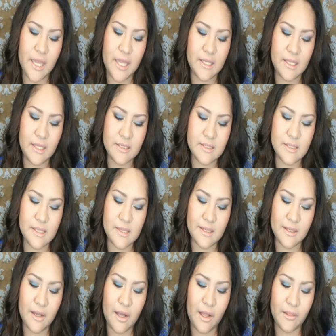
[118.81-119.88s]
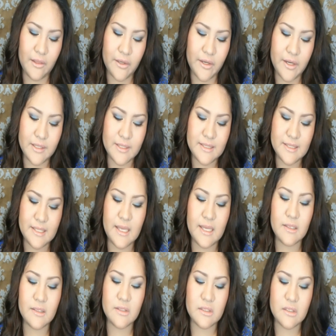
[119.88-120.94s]
and it's in the color
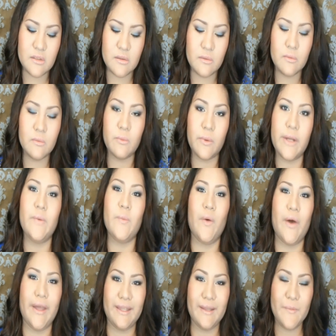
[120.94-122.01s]
C211.